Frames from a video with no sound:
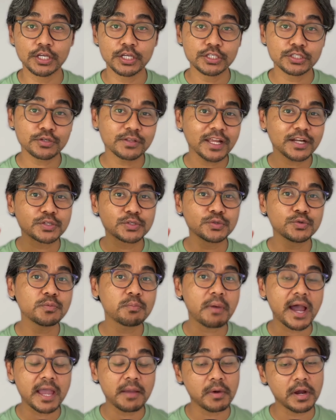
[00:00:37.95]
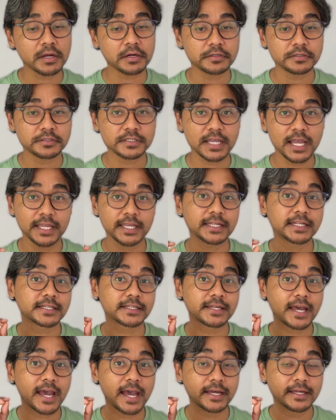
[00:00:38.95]
So there are two biomarkers I can
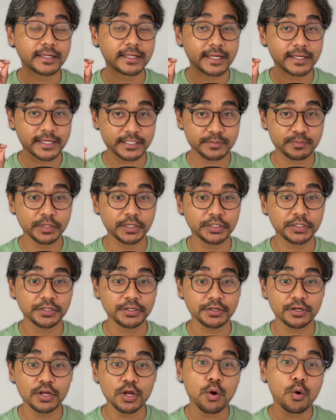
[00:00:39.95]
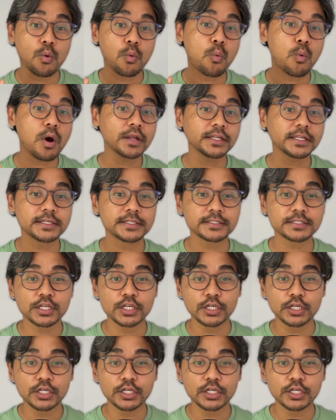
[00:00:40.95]
explain here. One is